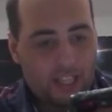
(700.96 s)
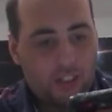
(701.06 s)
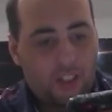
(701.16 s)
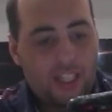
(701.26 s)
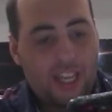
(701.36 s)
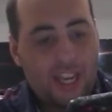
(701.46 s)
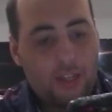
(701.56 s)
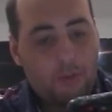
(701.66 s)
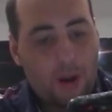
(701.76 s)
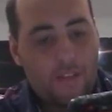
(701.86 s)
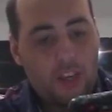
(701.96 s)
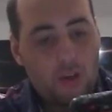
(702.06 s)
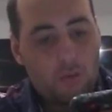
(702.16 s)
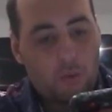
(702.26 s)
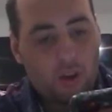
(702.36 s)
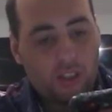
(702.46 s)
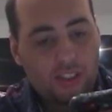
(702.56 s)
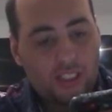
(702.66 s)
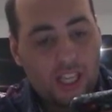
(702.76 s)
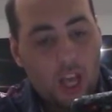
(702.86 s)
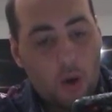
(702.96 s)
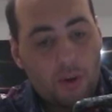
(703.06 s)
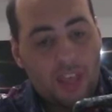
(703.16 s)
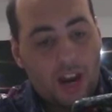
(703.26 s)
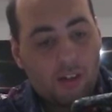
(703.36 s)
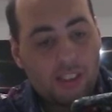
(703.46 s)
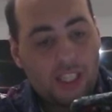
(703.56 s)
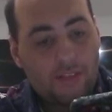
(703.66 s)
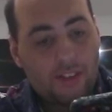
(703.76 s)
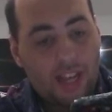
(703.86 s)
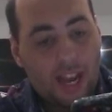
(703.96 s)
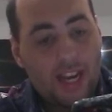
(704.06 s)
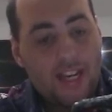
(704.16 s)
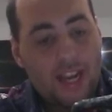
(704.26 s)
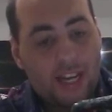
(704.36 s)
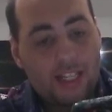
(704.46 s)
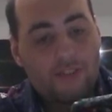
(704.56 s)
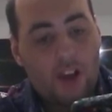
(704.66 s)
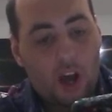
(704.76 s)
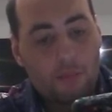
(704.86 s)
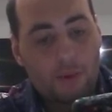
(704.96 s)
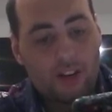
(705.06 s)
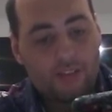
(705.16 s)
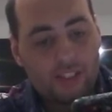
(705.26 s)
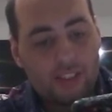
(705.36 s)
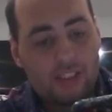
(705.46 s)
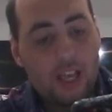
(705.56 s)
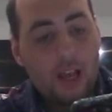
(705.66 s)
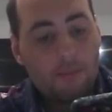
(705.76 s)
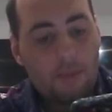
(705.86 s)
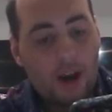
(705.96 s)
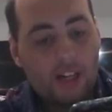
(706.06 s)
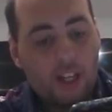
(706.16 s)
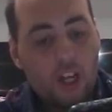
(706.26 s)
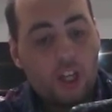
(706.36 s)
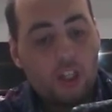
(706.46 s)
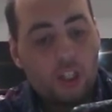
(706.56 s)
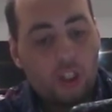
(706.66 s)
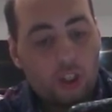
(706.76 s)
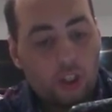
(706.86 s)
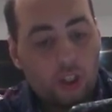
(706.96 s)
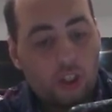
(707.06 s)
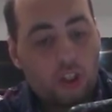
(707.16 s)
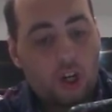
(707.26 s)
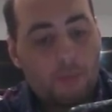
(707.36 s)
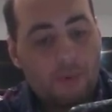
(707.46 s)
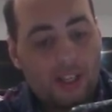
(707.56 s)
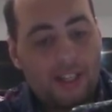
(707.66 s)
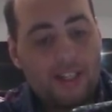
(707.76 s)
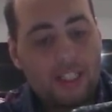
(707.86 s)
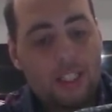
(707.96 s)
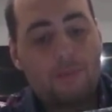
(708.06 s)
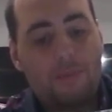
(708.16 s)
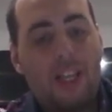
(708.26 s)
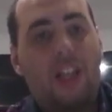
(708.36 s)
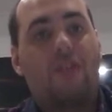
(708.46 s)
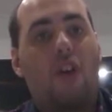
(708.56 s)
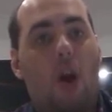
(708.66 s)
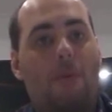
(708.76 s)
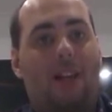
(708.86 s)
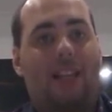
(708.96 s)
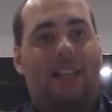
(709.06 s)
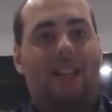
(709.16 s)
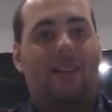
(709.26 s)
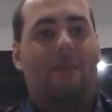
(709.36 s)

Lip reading: You can eat whatever you want without receiving any negative health benefits, but you lose your ability to speak verbally.